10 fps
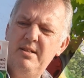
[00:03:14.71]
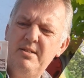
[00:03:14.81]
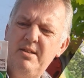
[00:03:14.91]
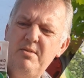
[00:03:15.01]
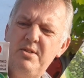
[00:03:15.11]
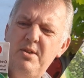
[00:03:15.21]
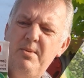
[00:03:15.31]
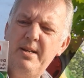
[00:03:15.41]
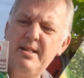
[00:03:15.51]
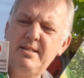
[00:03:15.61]
sow 2
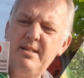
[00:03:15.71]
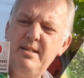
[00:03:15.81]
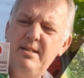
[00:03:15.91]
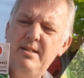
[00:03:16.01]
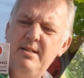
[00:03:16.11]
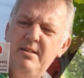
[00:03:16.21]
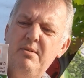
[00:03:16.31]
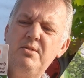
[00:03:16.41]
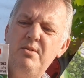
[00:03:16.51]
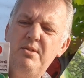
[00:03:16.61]
weeks,
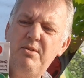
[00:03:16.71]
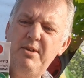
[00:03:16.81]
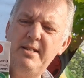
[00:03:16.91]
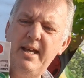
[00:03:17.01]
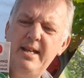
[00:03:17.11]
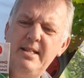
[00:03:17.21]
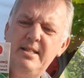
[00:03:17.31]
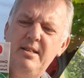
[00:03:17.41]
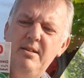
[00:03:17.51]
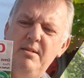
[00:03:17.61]
2 to 3 days
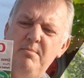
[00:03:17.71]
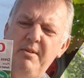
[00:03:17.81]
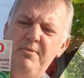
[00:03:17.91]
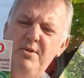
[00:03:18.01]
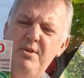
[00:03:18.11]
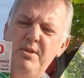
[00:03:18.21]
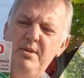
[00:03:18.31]
before